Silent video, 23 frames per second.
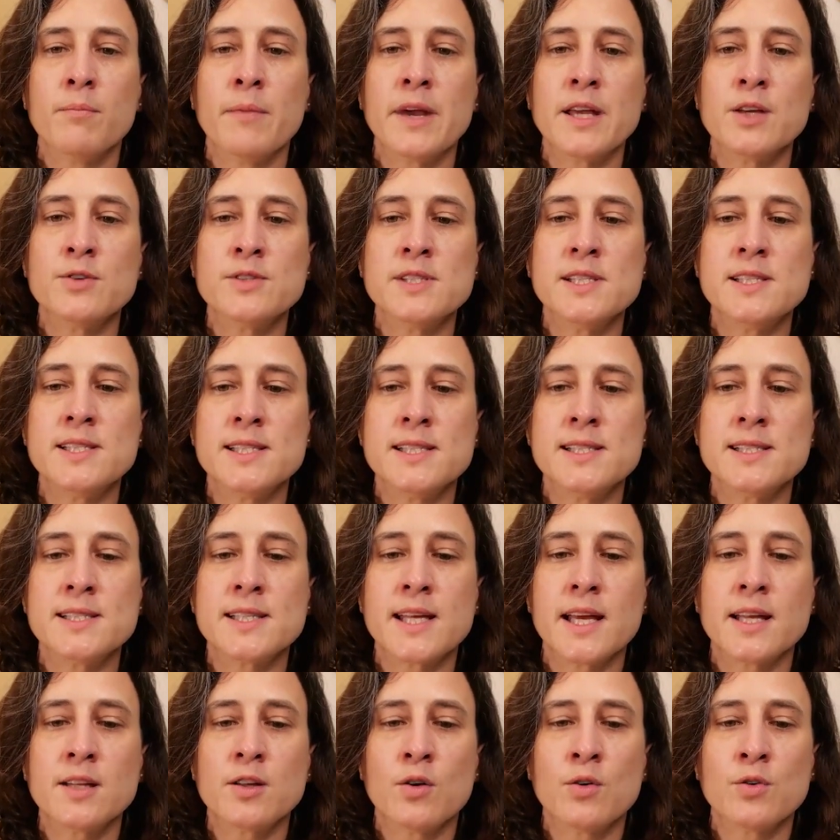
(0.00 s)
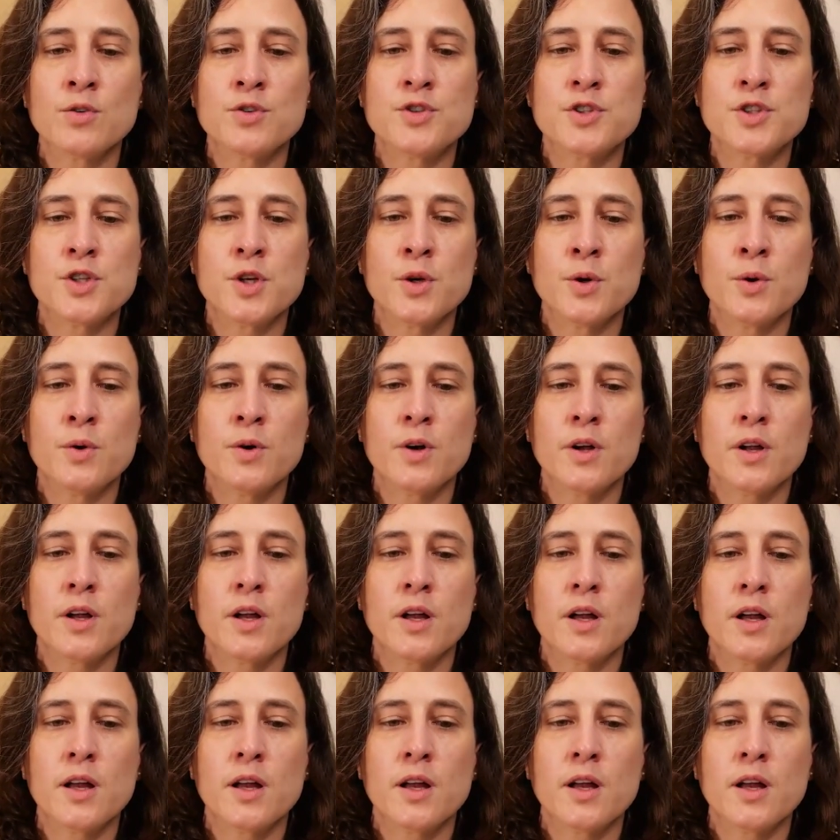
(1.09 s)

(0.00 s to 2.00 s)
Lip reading: Myositis can also